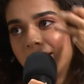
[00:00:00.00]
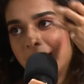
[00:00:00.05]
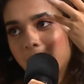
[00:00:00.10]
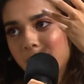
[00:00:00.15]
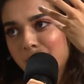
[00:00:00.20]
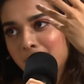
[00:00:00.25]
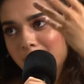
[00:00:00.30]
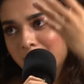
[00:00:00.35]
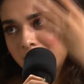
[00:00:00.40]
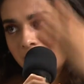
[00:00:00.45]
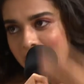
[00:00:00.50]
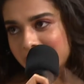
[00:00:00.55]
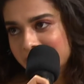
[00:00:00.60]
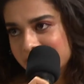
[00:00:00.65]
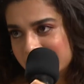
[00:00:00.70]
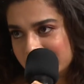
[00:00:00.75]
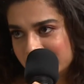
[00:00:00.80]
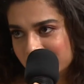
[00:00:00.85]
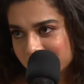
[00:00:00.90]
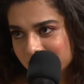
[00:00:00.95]

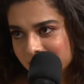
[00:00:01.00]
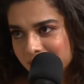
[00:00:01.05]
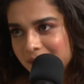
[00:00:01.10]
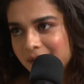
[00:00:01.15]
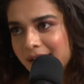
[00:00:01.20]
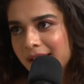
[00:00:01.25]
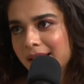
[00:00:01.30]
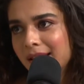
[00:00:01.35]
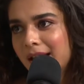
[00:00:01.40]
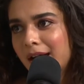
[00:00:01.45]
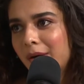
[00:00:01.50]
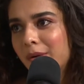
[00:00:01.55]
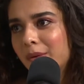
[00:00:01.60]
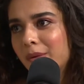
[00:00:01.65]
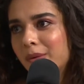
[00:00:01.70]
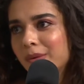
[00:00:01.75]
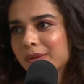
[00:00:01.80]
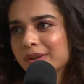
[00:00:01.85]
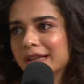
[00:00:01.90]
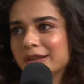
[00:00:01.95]
married her. And
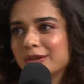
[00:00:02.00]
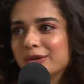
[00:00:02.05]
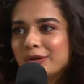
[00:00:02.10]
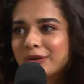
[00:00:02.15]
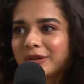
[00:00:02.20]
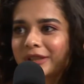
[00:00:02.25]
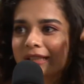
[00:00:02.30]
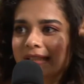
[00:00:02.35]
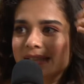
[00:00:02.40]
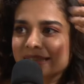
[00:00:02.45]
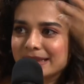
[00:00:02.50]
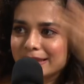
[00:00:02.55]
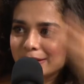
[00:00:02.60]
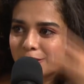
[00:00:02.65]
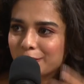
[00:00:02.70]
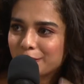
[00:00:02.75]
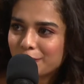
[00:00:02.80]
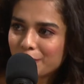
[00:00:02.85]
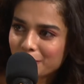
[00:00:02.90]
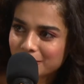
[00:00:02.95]
now that you're releasing
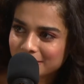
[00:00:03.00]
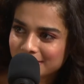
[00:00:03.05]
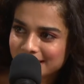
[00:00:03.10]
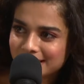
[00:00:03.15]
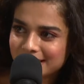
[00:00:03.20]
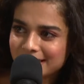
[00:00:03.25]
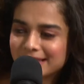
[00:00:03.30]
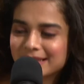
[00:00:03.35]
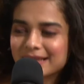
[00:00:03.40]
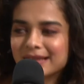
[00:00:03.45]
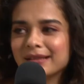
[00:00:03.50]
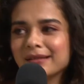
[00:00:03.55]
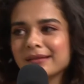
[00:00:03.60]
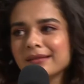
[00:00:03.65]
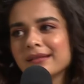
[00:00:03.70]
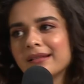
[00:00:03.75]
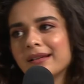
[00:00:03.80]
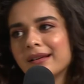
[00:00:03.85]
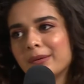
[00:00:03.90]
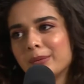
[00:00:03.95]
the fourth
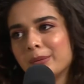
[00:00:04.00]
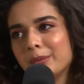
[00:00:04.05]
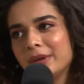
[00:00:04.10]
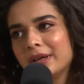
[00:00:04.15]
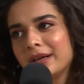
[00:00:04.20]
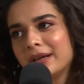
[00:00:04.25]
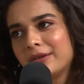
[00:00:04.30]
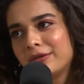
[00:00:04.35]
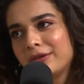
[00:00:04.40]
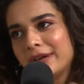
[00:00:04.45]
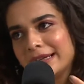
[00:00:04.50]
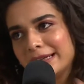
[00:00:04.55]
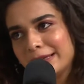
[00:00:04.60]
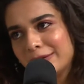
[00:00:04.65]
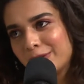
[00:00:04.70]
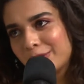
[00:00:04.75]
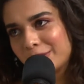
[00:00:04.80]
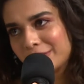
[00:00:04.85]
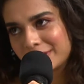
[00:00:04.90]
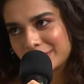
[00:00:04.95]
season, we are
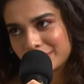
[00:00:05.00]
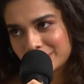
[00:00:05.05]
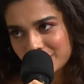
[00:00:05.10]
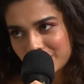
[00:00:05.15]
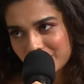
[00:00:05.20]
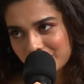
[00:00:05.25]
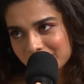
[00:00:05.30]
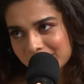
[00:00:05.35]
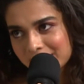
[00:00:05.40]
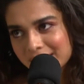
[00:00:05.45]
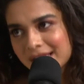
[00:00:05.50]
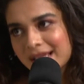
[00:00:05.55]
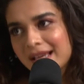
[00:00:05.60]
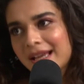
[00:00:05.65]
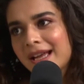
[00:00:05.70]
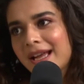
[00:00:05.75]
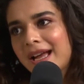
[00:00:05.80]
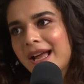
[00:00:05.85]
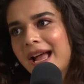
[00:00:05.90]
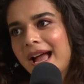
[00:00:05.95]
filing for a divorce.
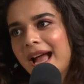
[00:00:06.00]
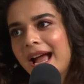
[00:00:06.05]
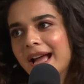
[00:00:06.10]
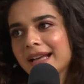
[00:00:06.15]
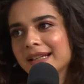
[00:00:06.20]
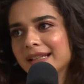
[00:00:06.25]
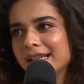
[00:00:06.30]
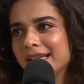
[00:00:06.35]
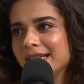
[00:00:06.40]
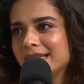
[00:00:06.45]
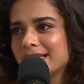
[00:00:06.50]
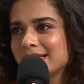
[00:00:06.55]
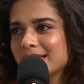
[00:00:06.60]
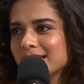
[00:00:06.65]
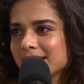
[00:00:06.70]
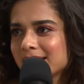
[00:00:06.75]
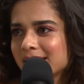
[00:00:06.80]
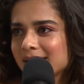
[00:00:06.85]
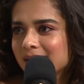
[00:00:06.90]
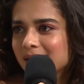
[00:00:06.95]
And it's
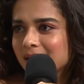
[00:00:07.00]
just,